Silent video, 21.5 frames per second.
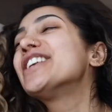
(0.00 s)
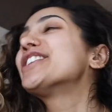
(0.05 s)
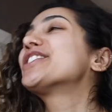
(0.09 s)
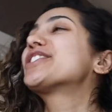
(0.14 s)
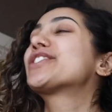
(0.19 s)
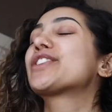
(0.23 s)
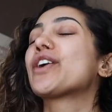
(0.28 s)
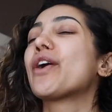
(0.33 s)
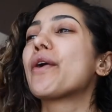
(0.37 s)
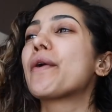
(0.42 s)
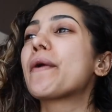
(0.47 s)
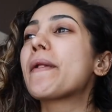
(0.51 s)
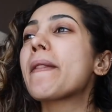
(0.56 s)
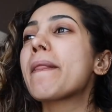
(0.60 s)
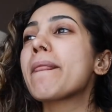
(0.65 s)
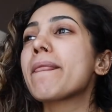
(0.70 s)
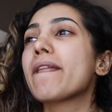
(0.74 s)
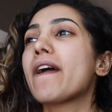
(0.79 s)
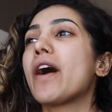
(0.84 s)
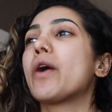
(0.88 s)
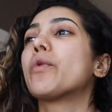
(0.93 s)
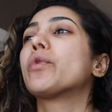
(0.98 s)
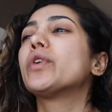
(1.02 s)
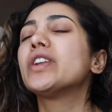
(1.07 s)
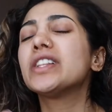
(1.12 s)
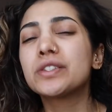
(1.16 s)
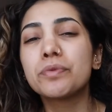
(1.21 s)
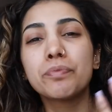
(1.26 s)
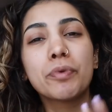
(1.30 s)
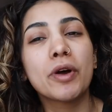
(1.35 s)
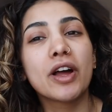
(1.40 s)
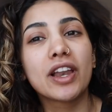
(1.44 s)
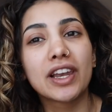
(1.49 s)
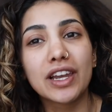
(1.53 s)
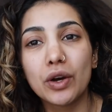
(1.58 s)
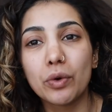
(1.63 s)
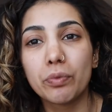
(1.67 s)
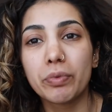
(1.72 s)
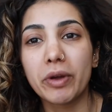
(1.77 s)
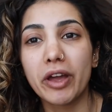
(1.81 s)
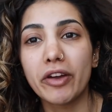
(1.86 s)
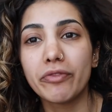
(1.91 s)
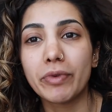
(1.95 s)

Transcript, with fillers: So I wanted to put a little bit